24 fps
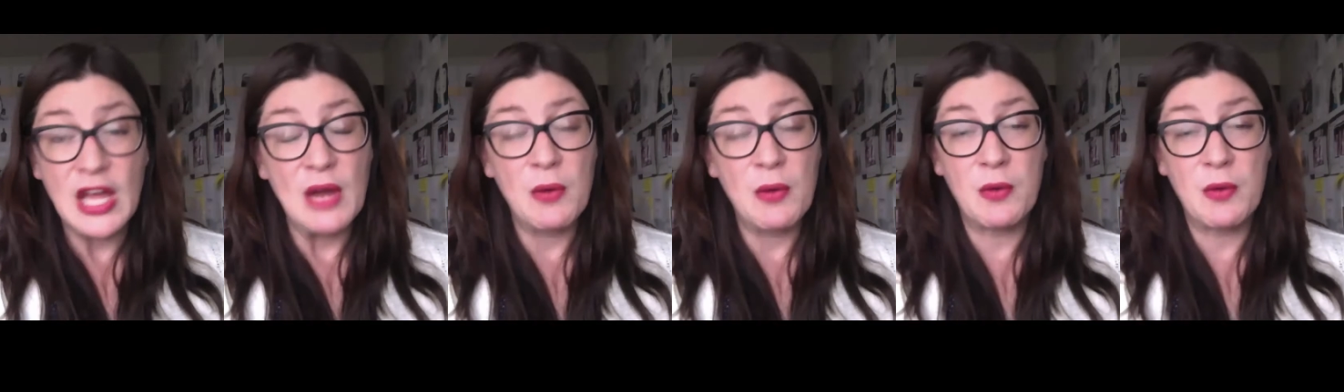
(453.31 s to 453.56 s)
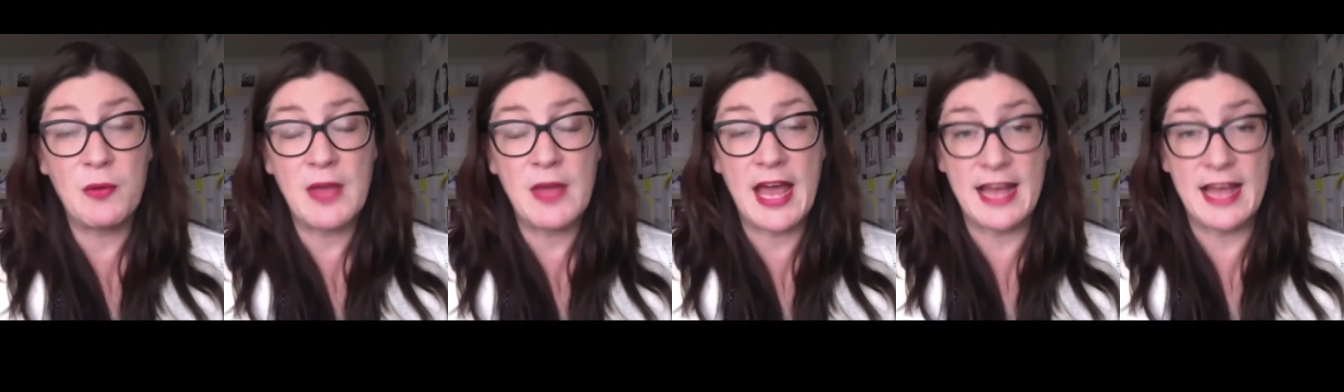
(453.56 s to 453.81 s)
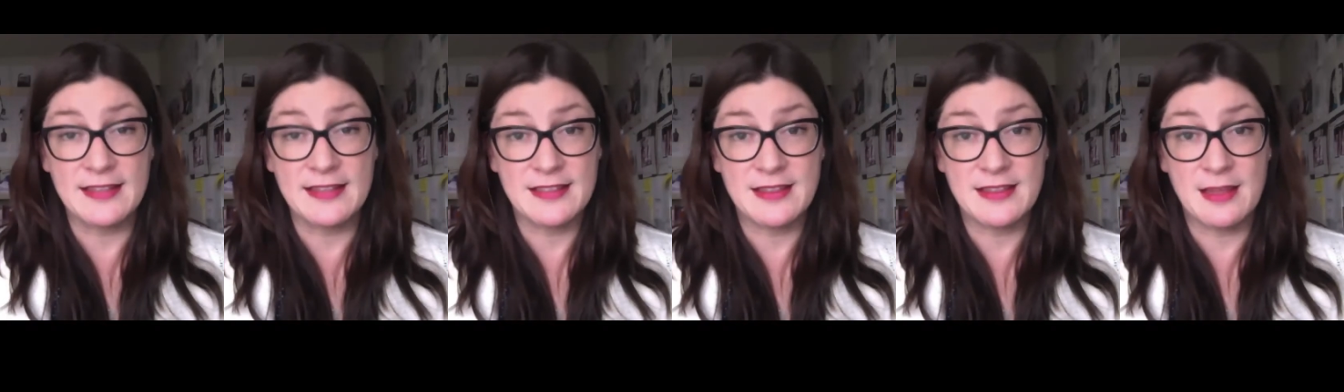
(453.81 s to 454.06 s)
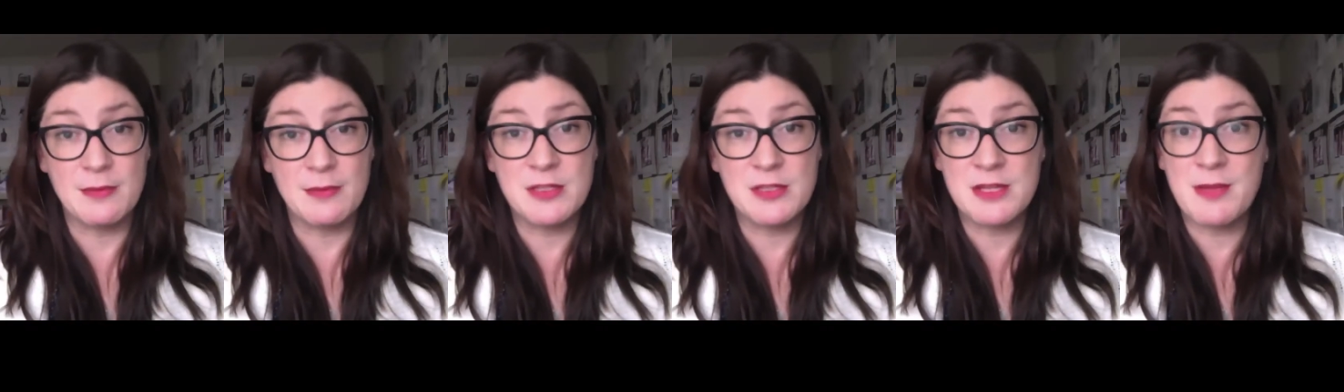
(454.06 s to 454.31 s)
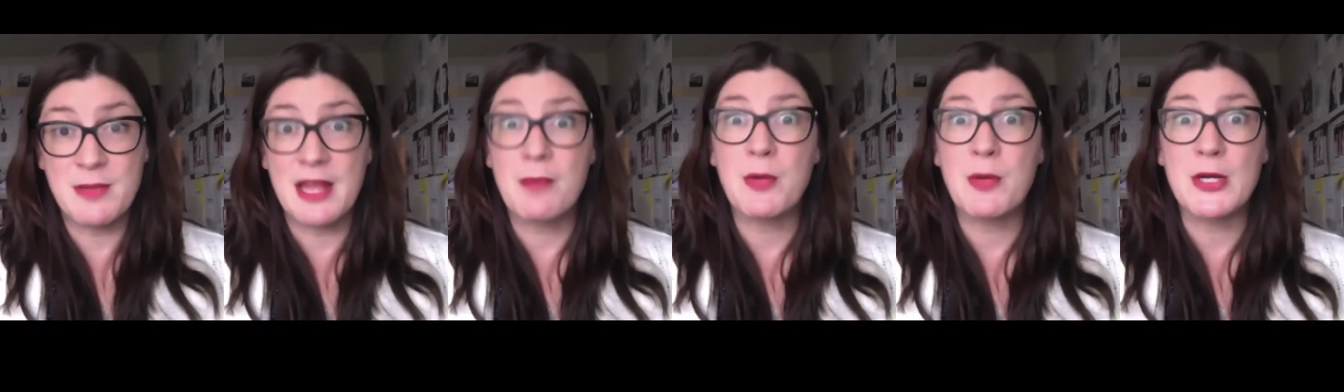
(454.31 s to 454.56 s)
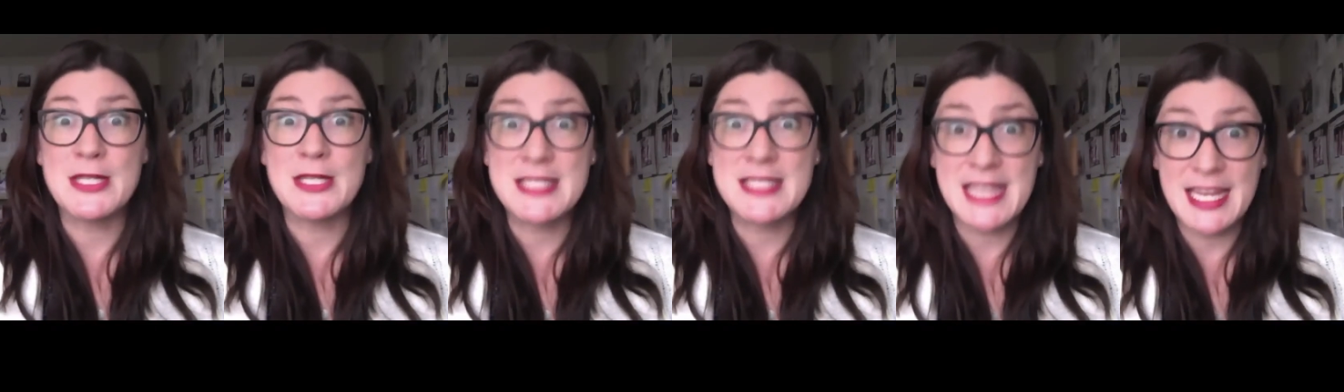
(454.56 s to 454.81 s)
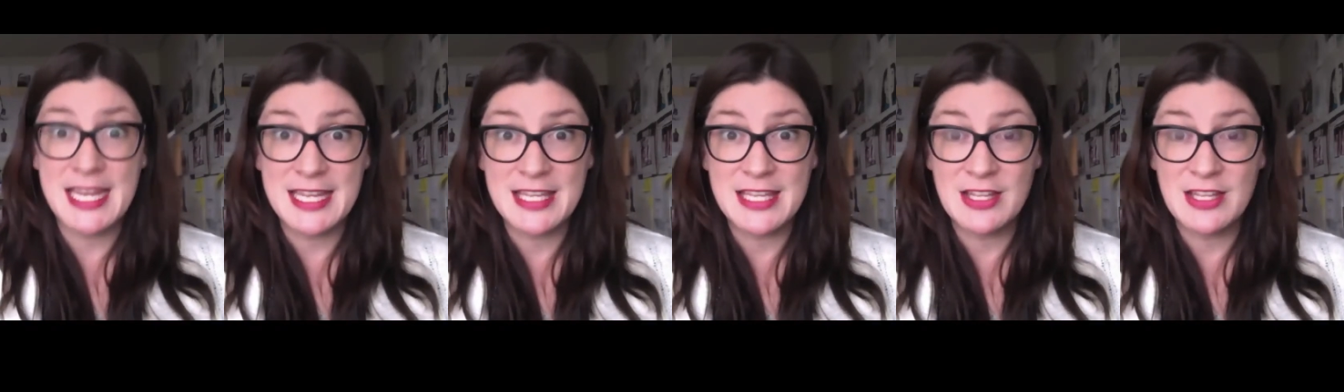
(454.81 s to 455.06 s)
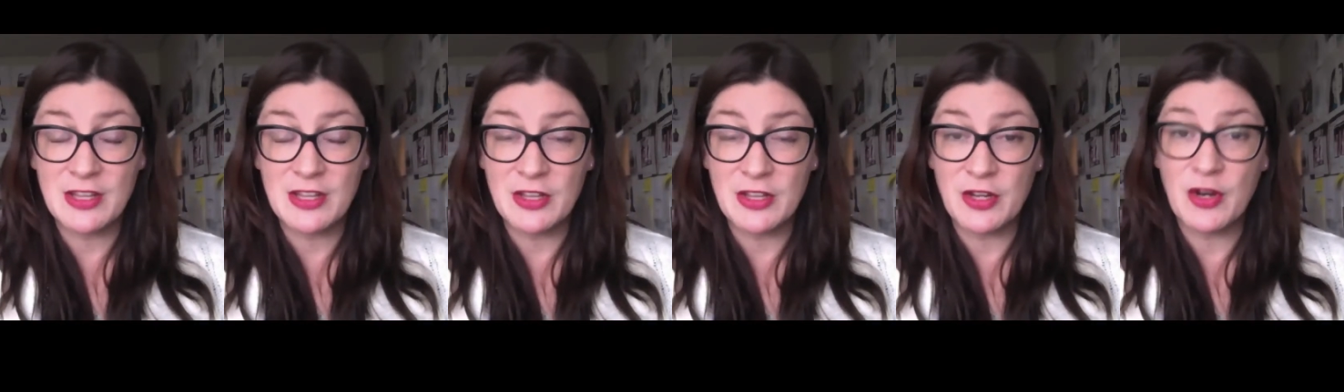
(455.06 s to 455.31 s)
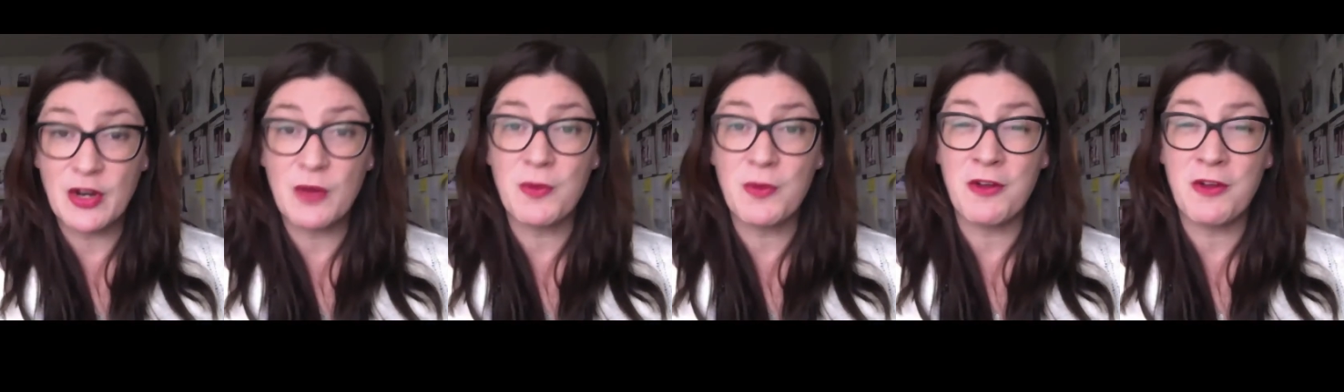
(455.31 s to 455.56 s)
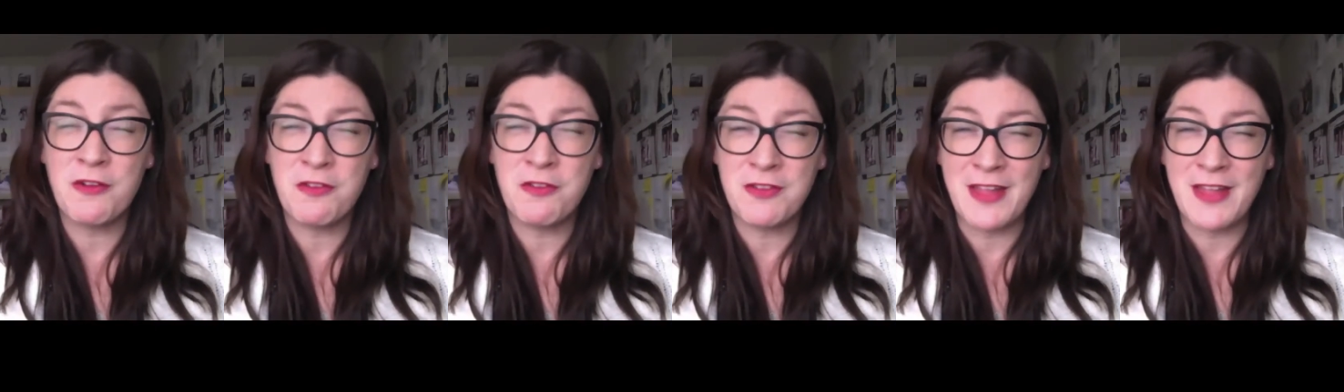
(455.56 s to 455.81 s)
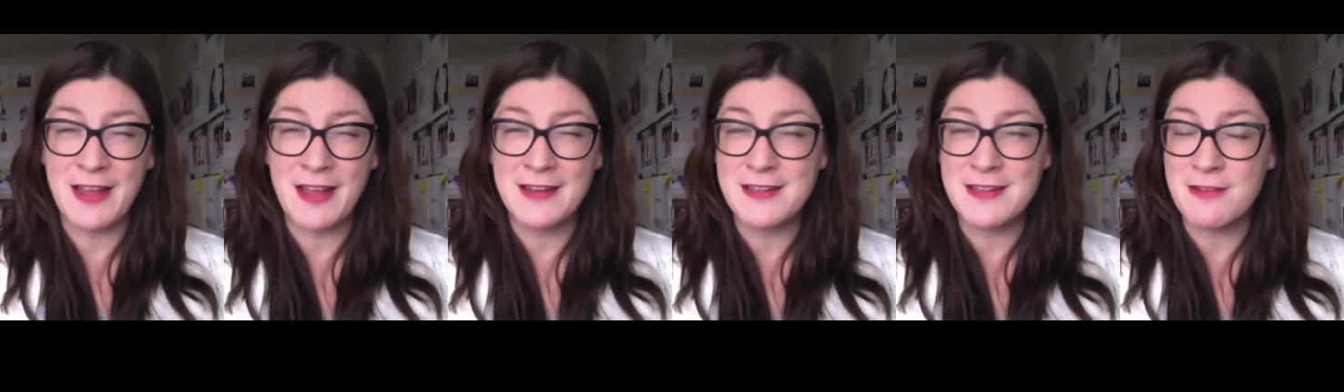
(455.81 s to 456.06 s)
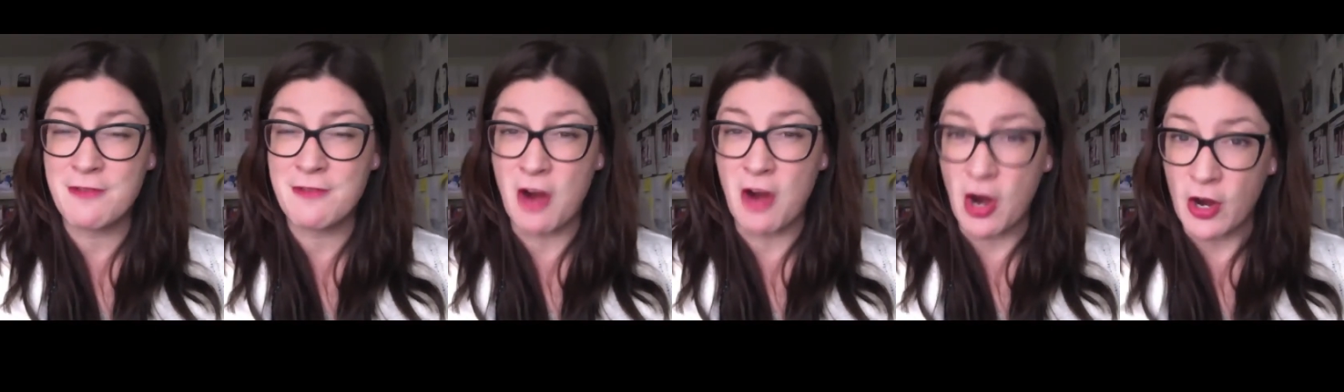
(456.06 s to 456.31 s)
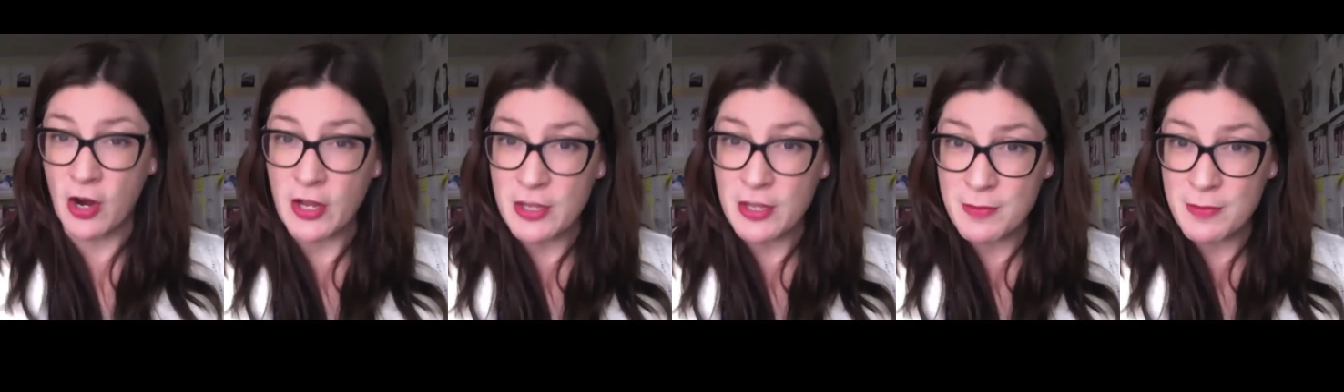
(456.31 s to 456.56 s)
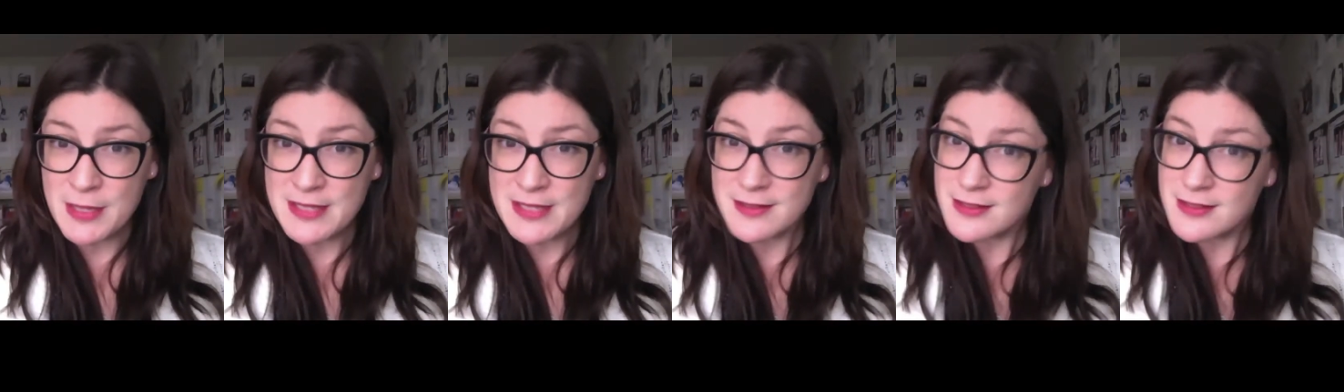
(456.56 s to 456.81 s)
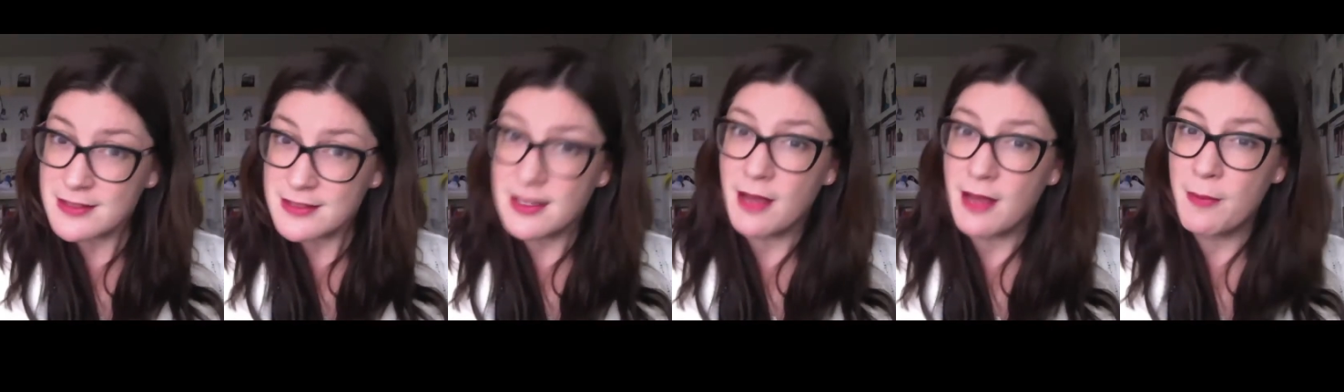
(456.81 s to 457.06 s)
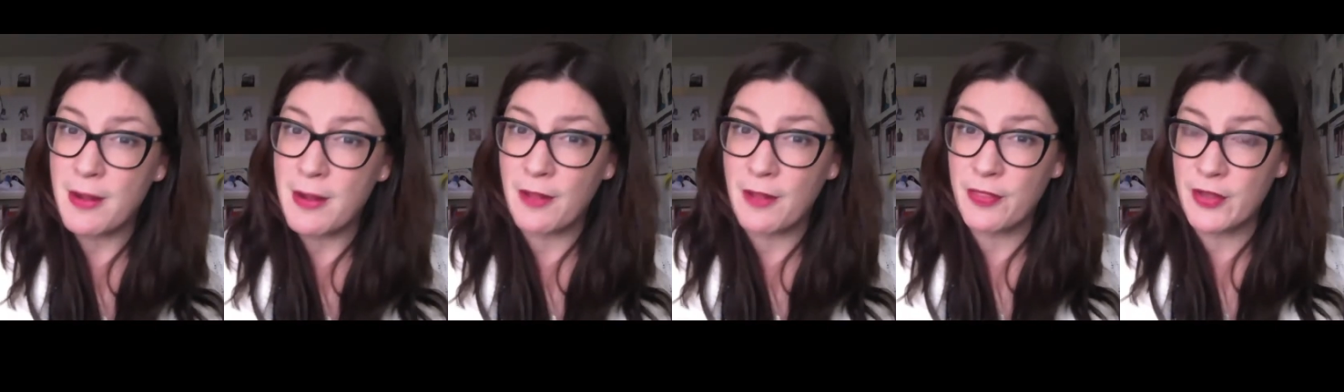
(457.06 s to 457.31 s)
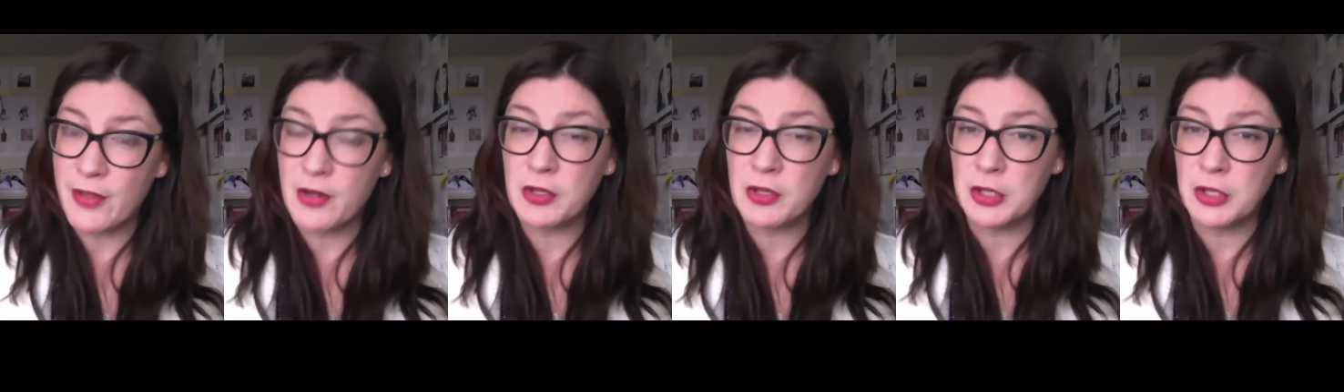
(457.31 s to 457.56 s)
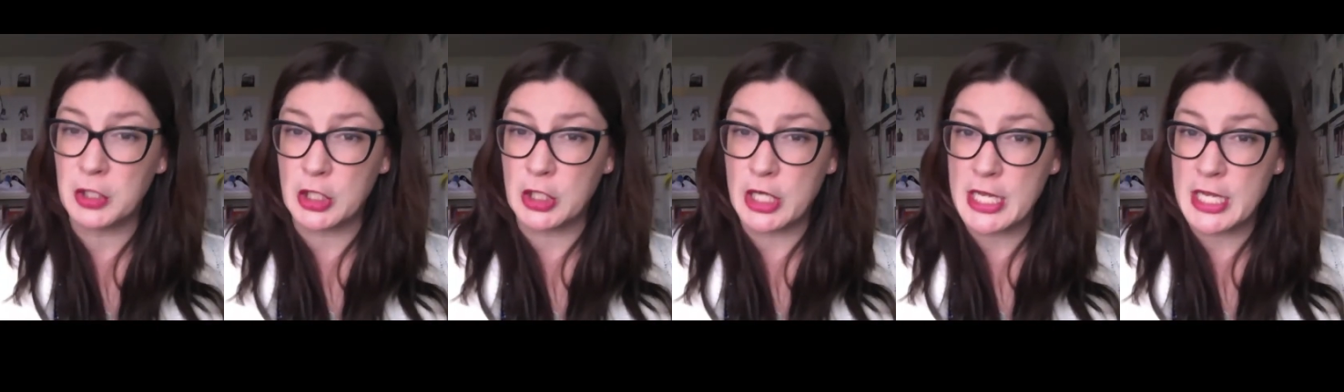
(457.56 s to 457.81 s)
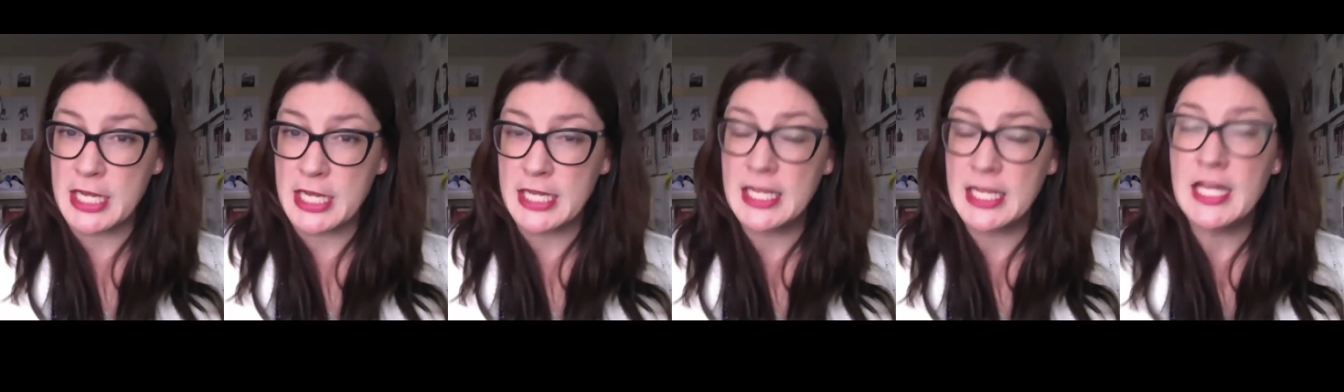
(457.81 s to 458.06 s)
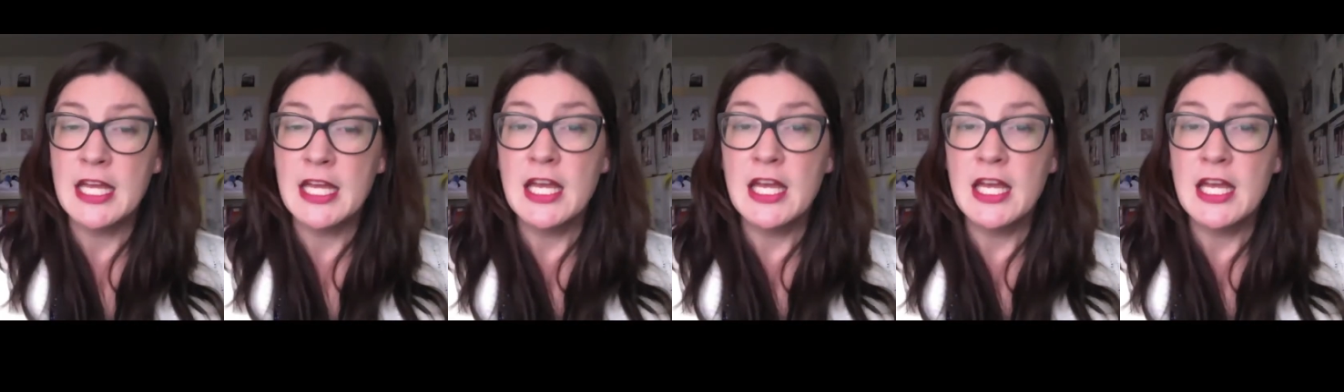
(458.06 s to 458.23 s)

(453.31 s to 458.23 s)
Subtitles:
where we ask them to make particular reflective arguments about their learning